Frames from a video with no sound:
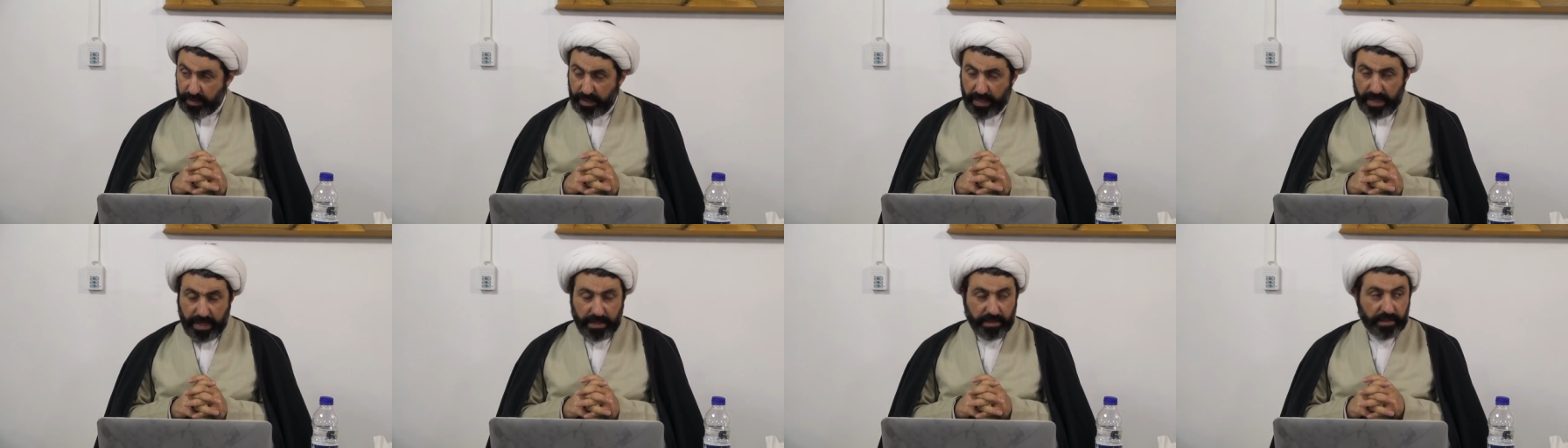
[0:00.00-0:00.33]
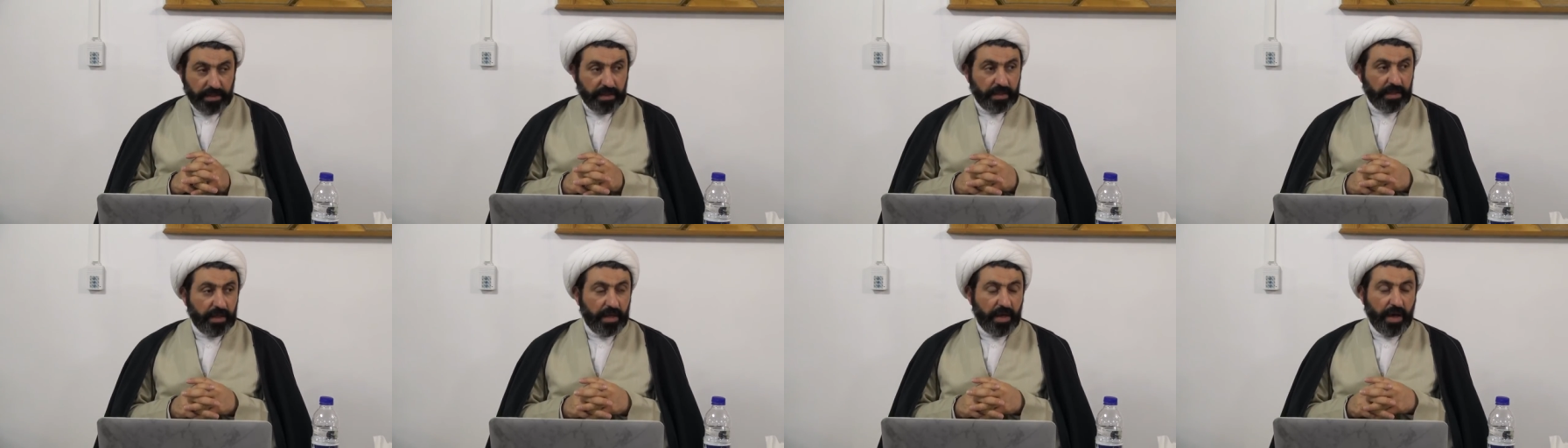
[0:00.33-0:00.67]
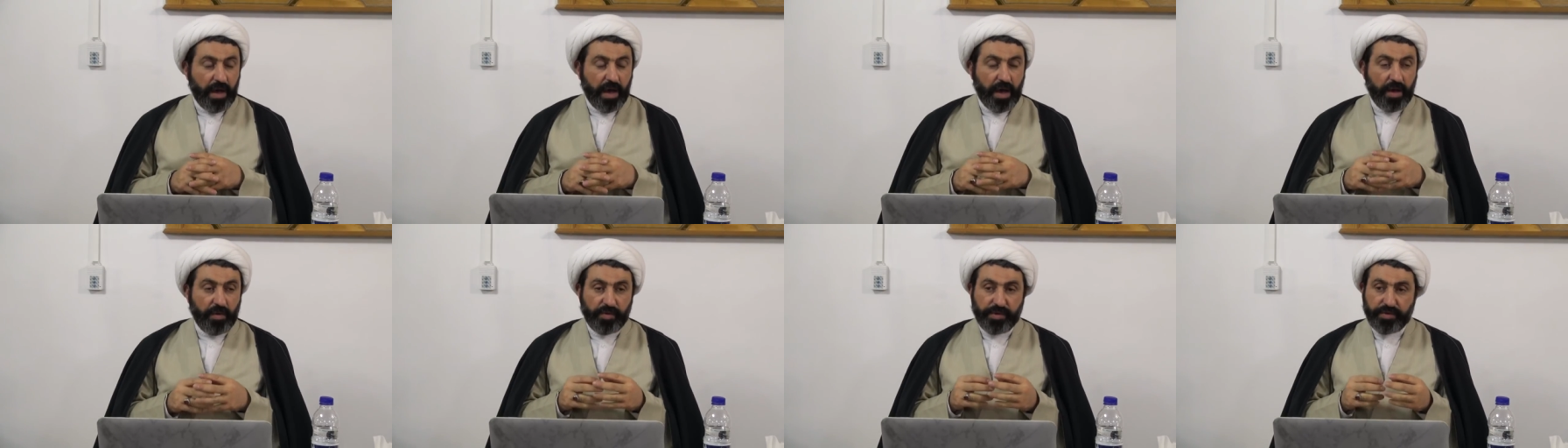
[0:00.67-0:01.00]
And
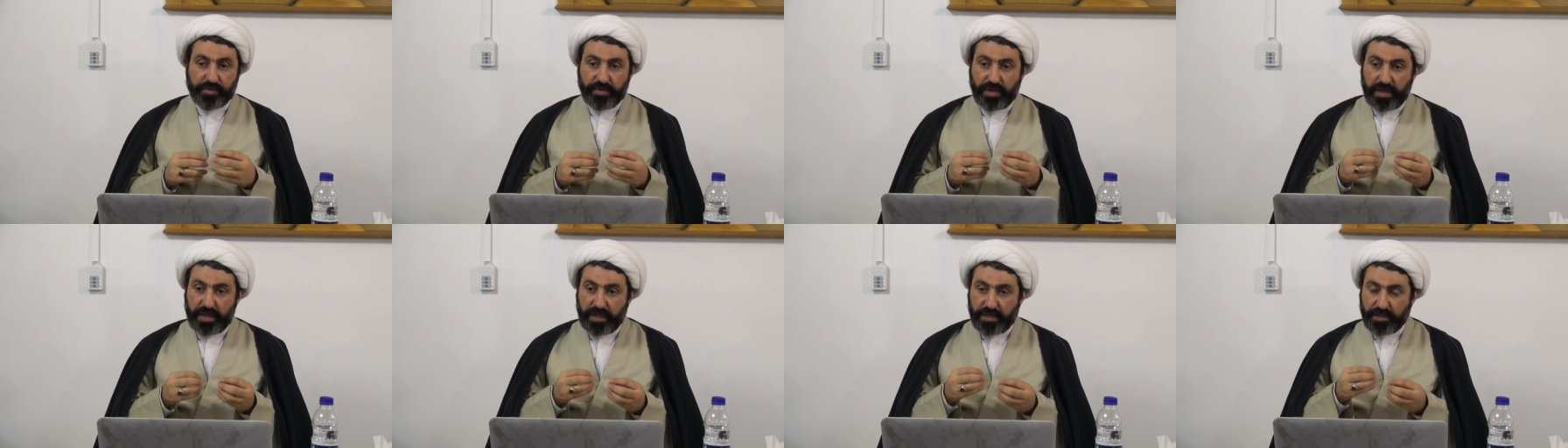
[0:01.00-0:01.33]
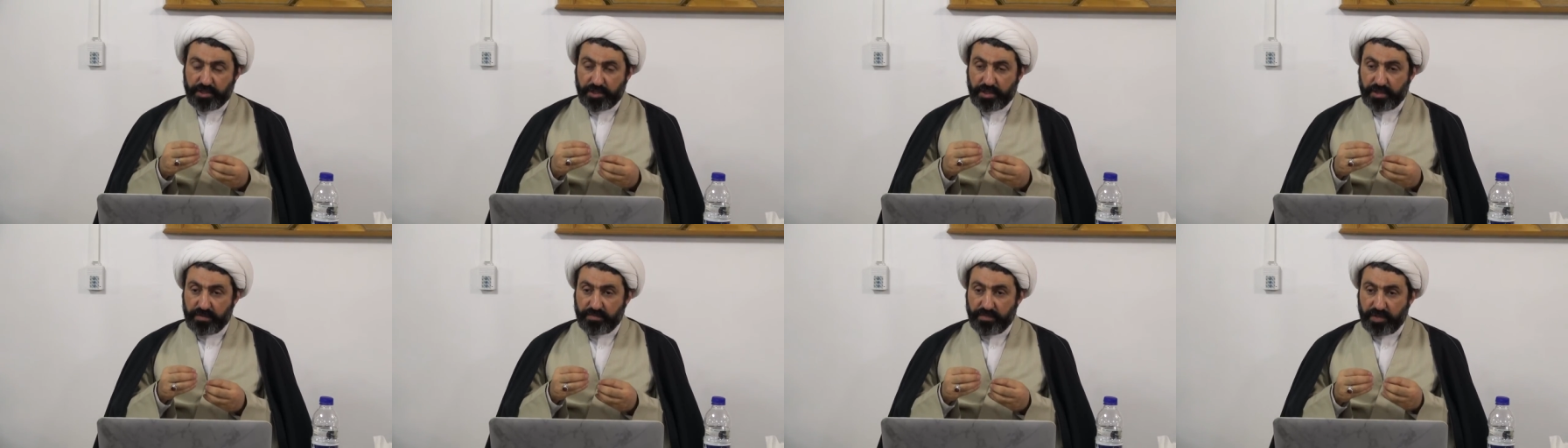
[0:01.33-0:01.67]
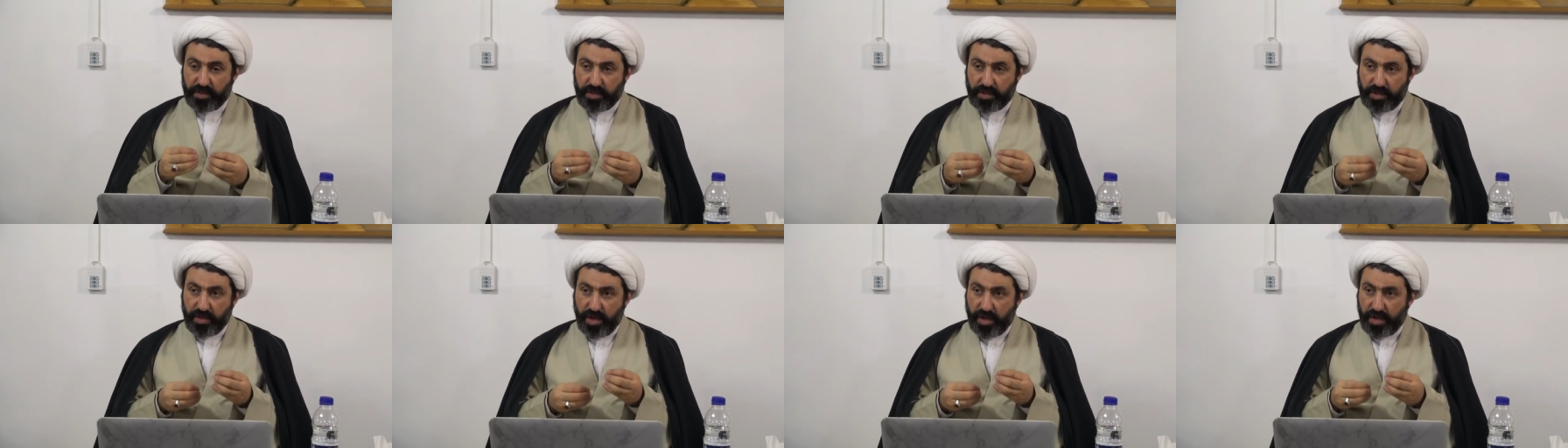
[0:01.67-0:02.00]
our relation
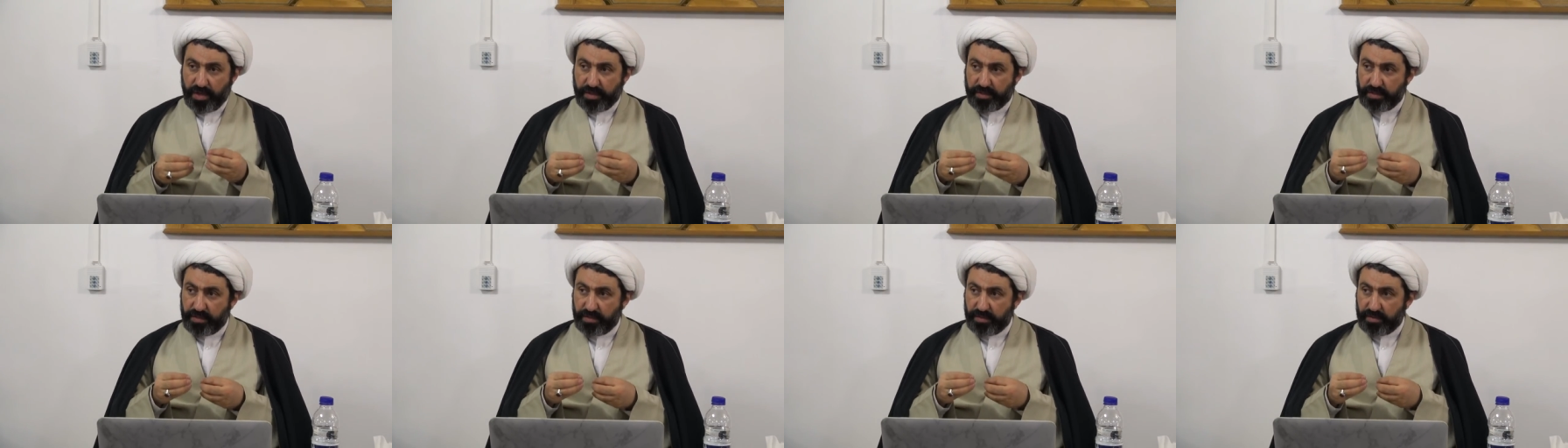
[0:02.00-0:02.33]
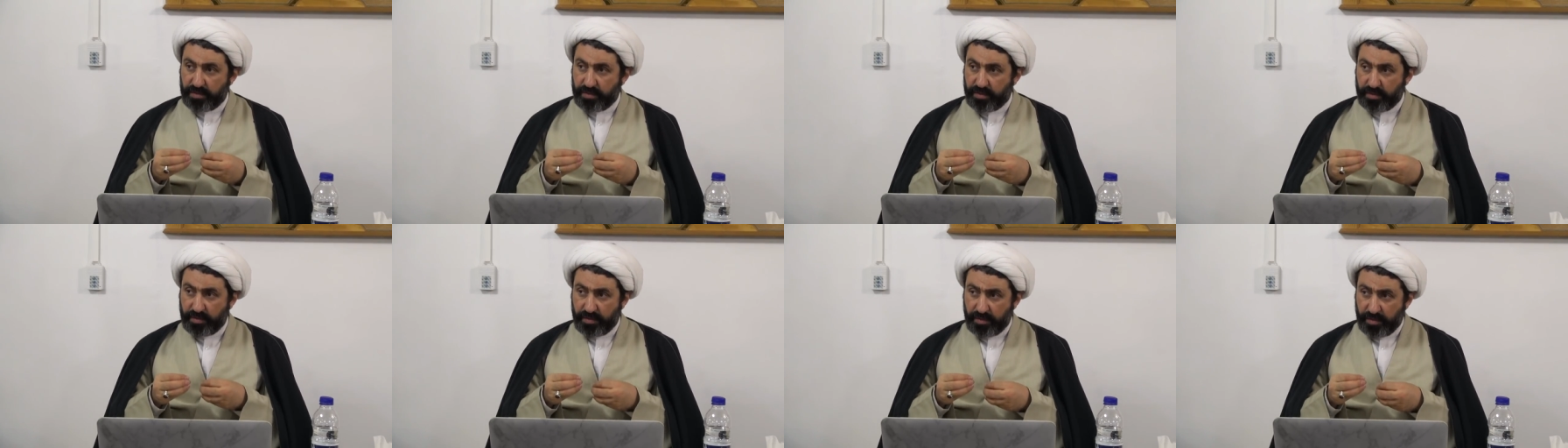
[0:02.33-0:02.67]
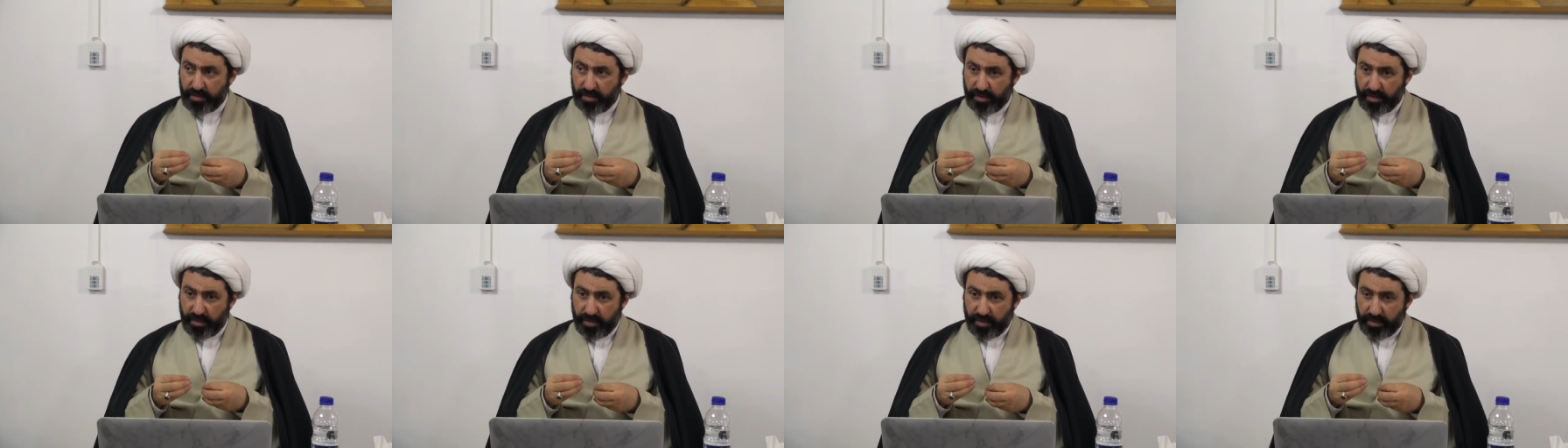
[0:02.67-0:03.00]
with God
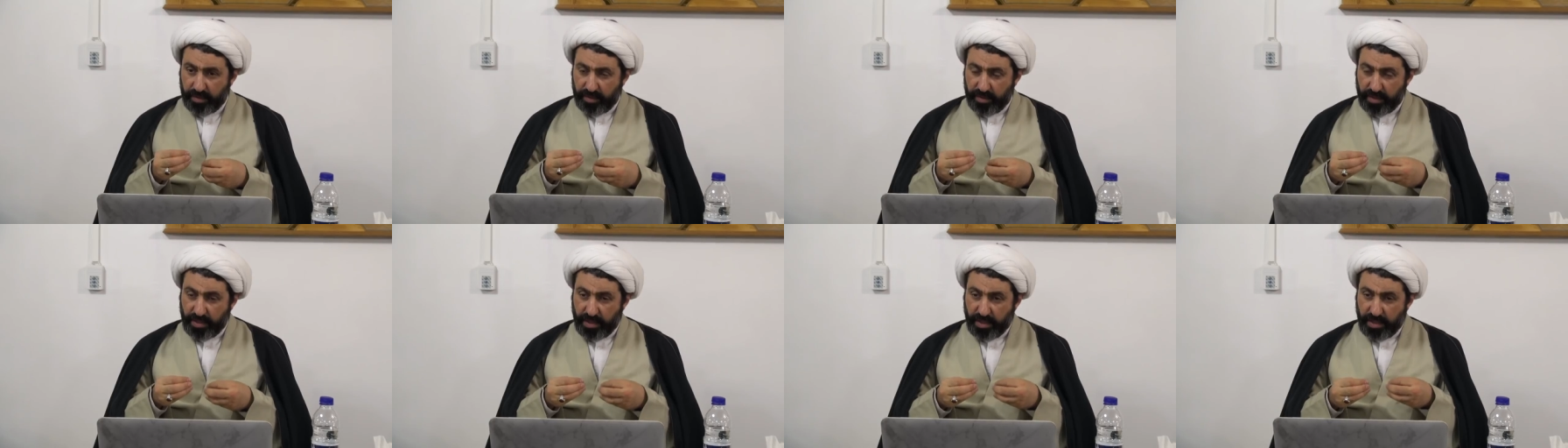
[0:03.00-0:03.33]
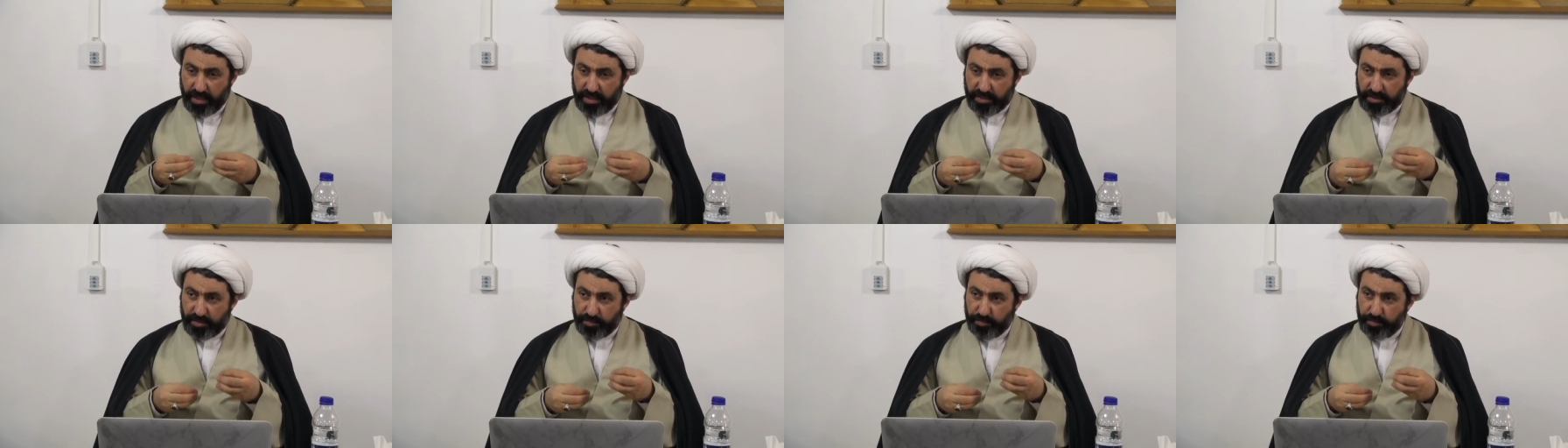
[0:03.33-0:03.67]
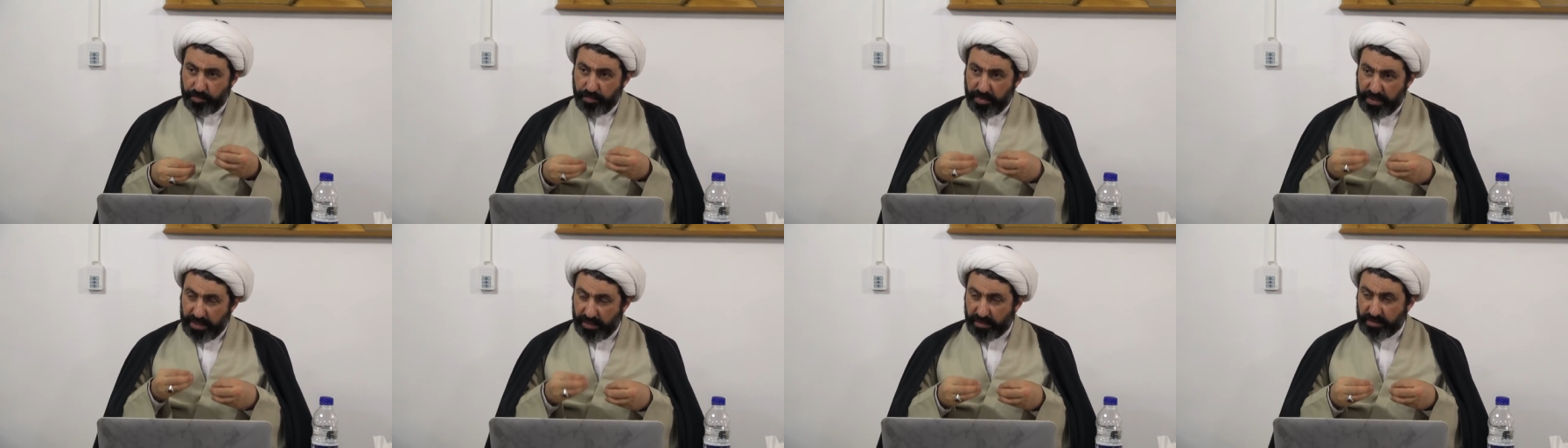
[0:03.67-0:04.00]
is
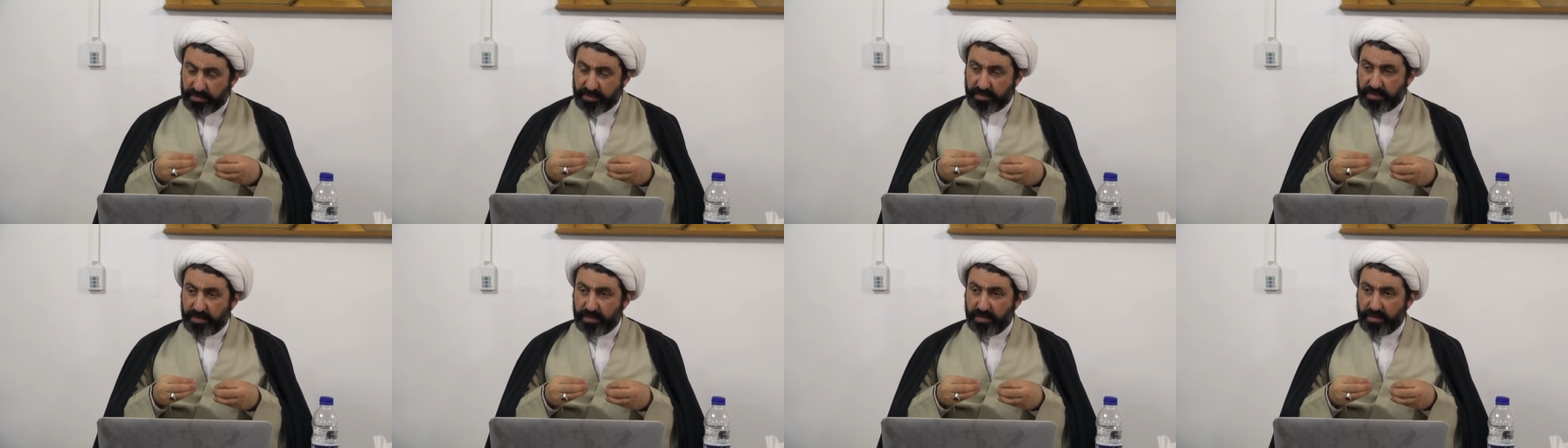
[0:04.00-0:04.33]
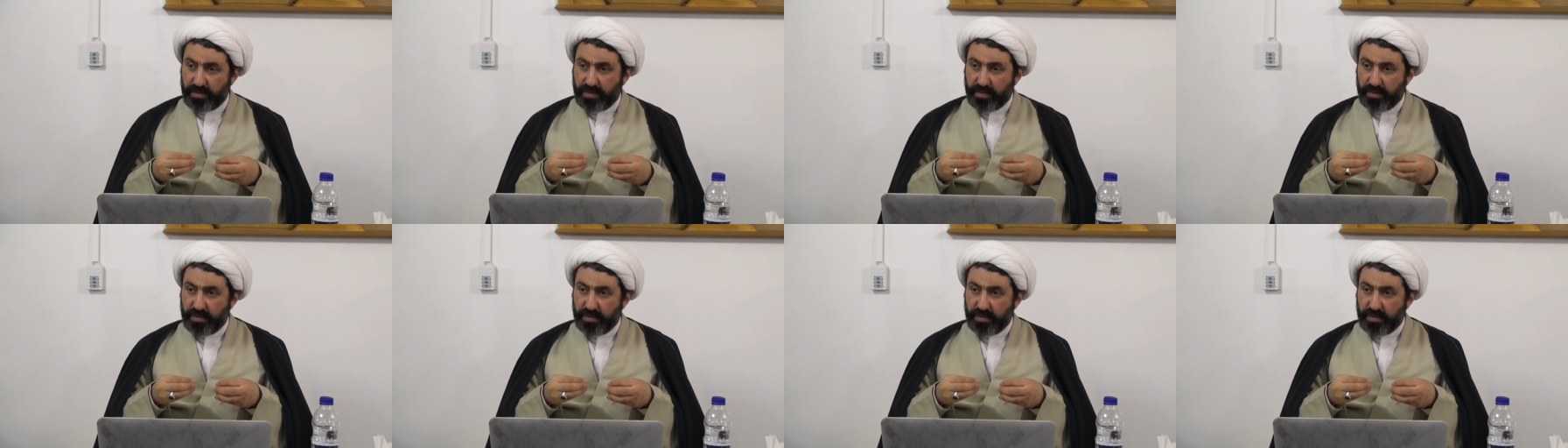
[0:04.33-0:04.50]
built